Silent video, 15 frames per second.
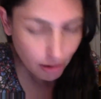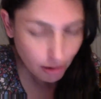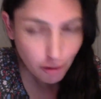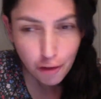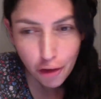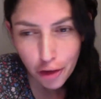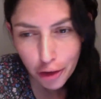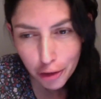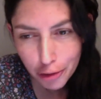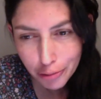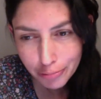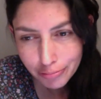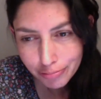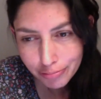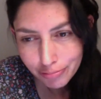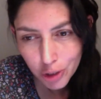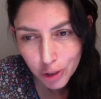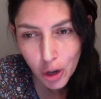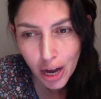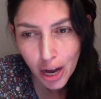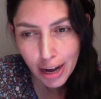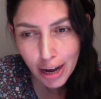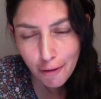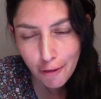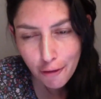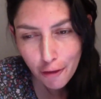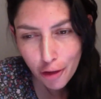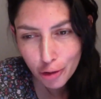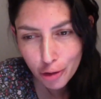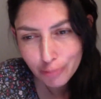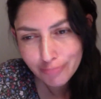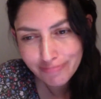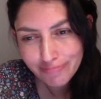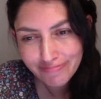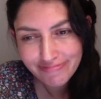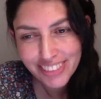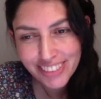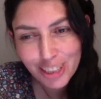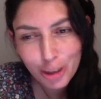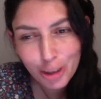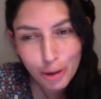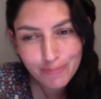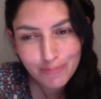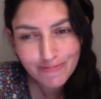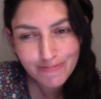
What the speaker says: Toro. Joanna Toro. So,